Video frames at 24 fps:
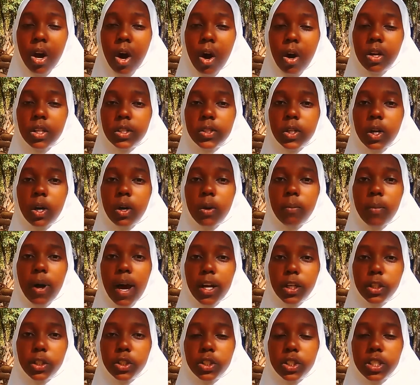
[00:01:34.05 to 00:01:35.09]
Also,
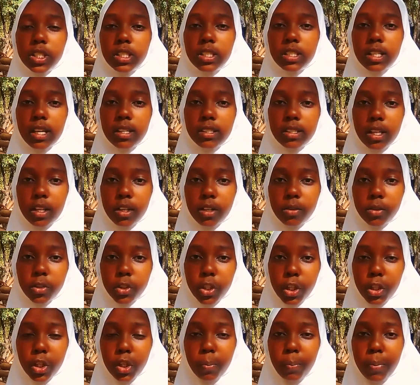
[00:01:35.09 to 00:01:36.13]
my duties as the
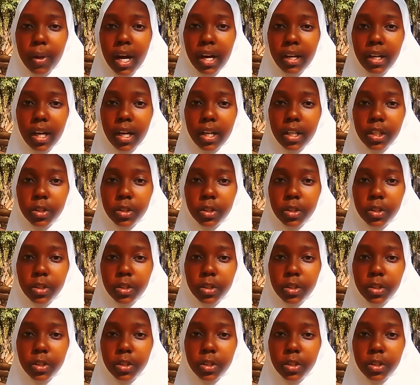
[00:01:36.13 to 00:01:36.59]
schedule planner